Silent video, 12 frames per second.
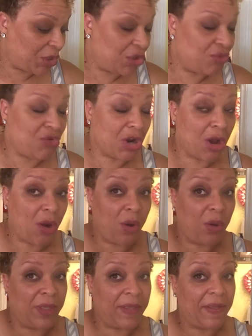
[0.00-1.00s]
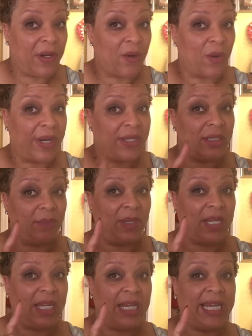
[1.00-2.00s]
when you know that they're going to
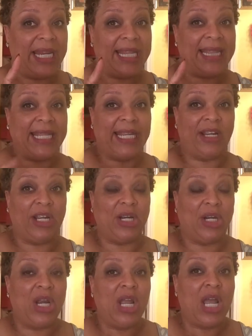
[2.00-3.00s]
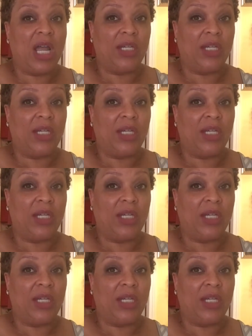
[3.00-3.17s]
be in their